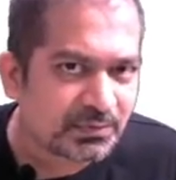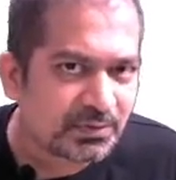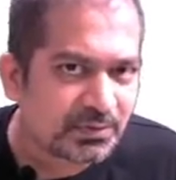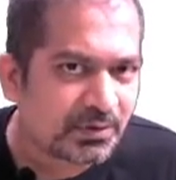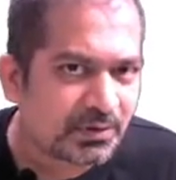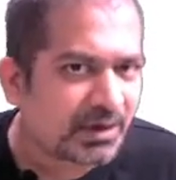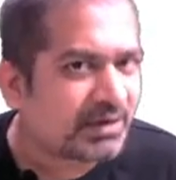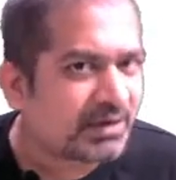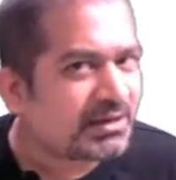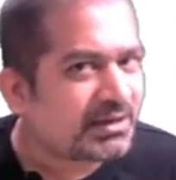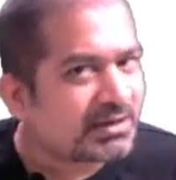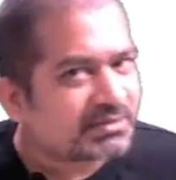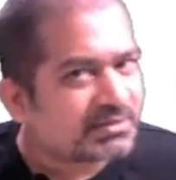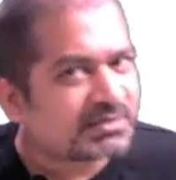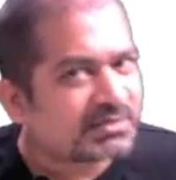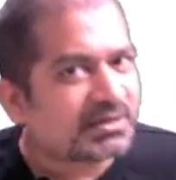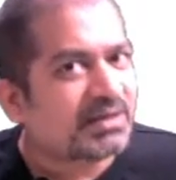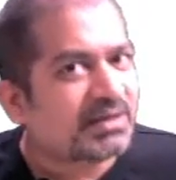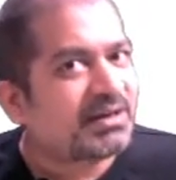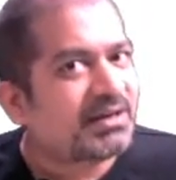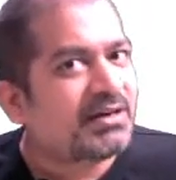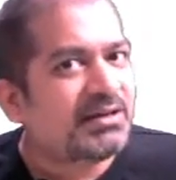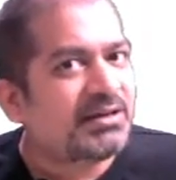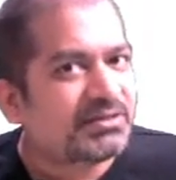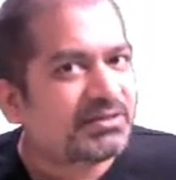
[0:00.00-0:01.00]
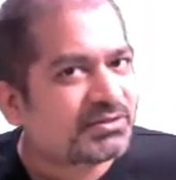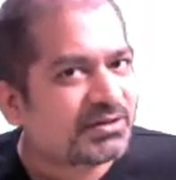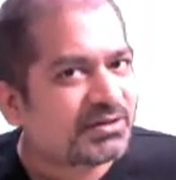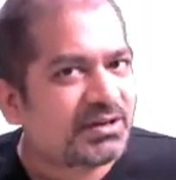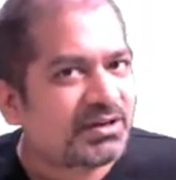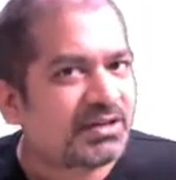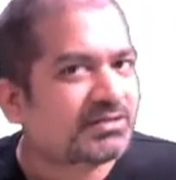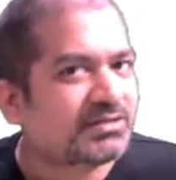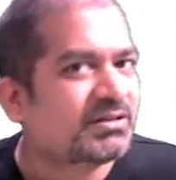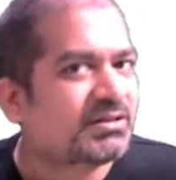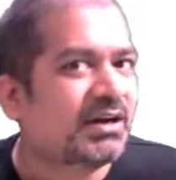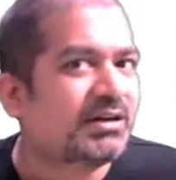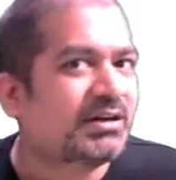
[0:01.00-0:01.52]
Alright, he has studied history, he
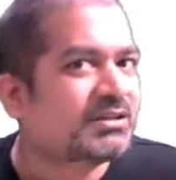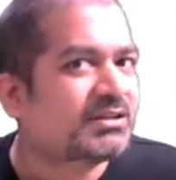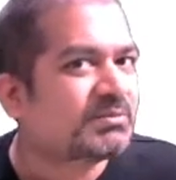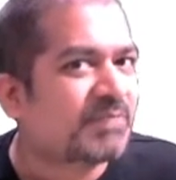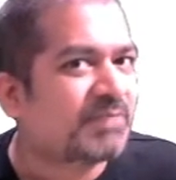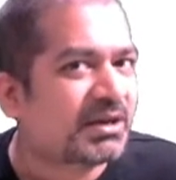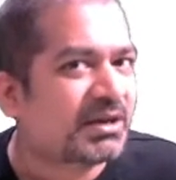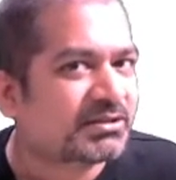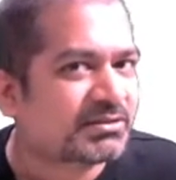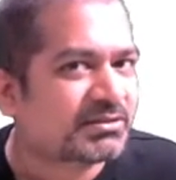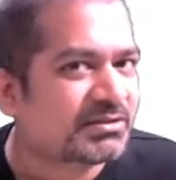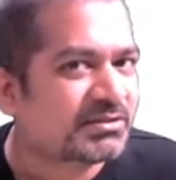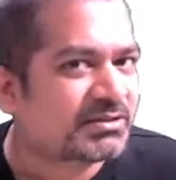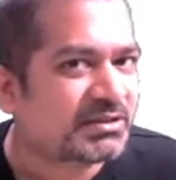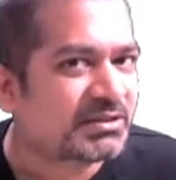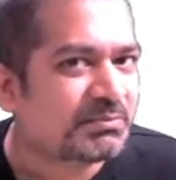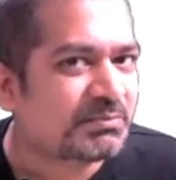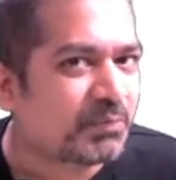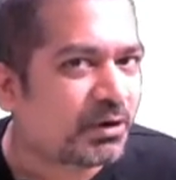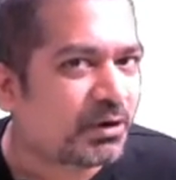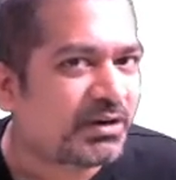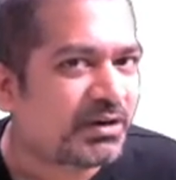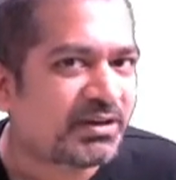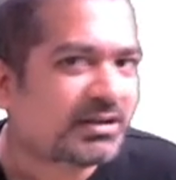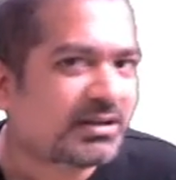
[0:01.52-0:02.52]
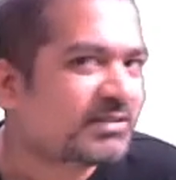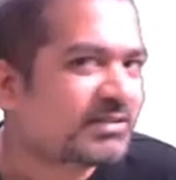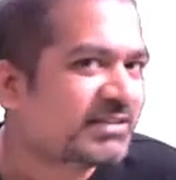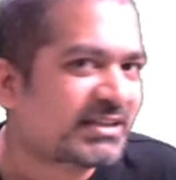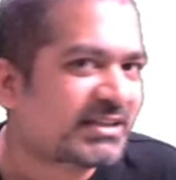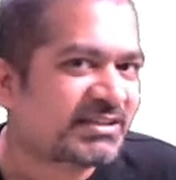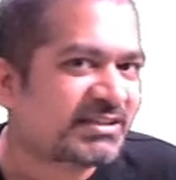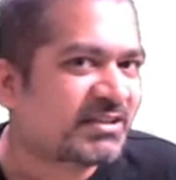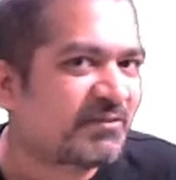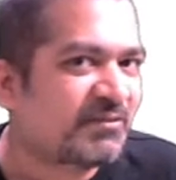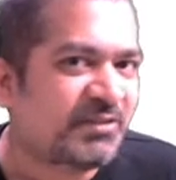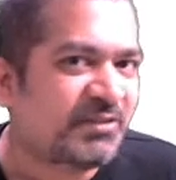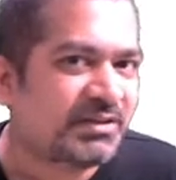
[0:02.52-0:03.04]
has done his masters in political
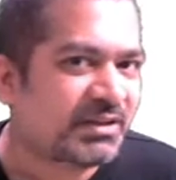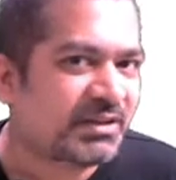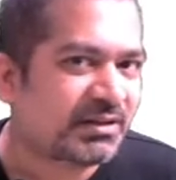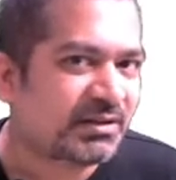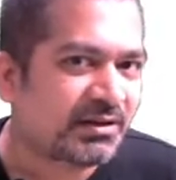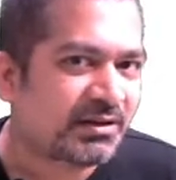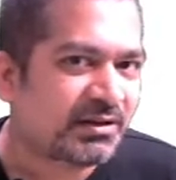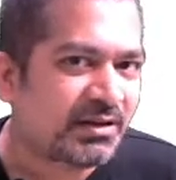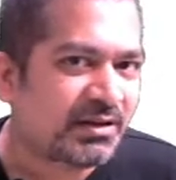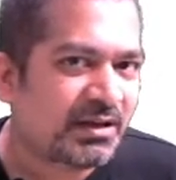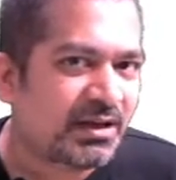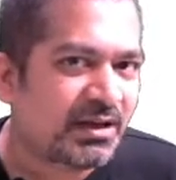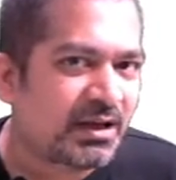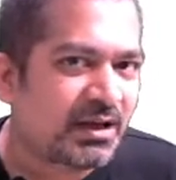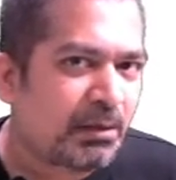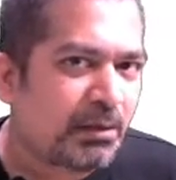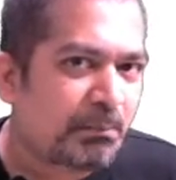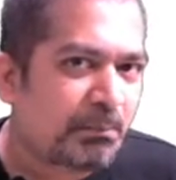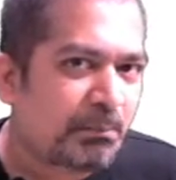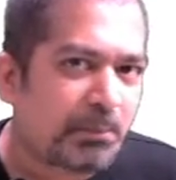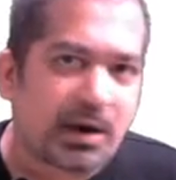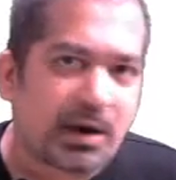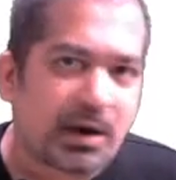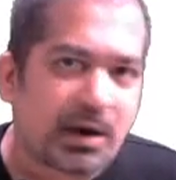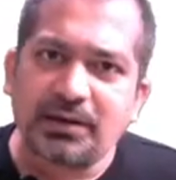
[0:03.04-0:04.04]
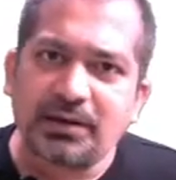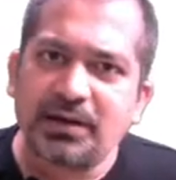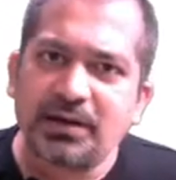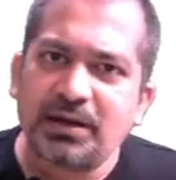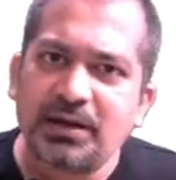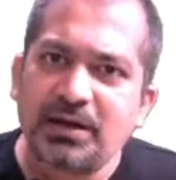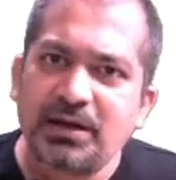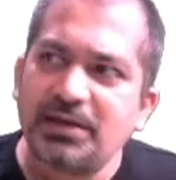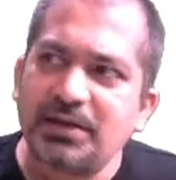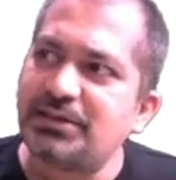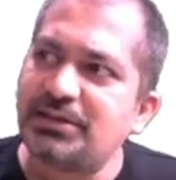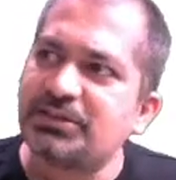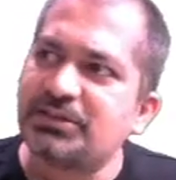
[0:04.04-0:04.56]
science, everything, but
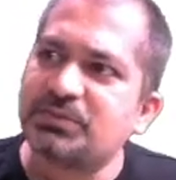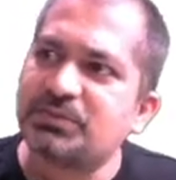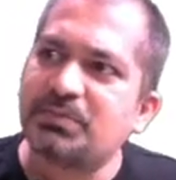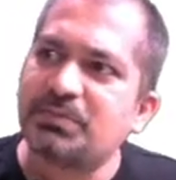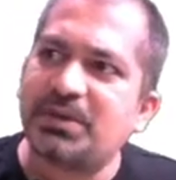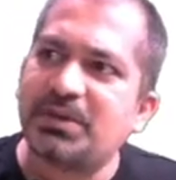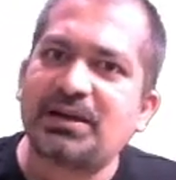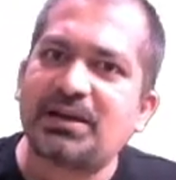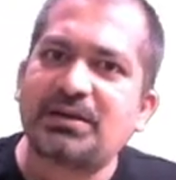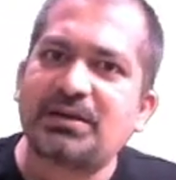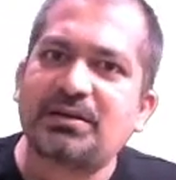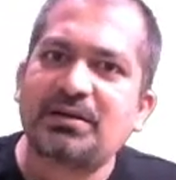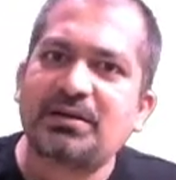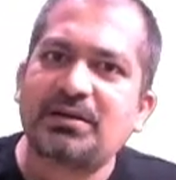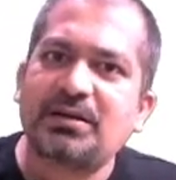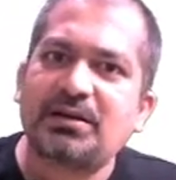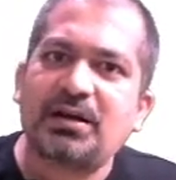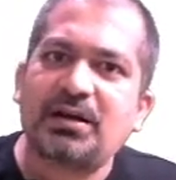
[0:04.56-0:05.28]
he is made,